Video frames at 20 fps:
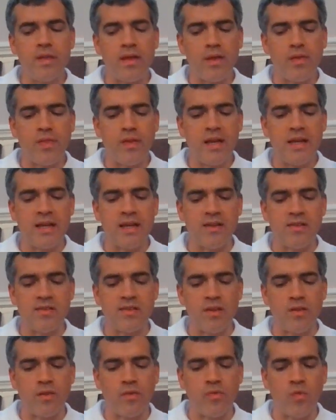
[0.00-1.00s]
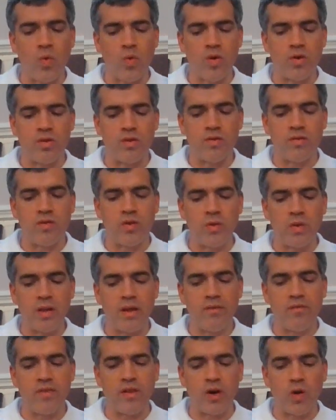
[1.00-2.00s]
the Athenians and the foreigners who live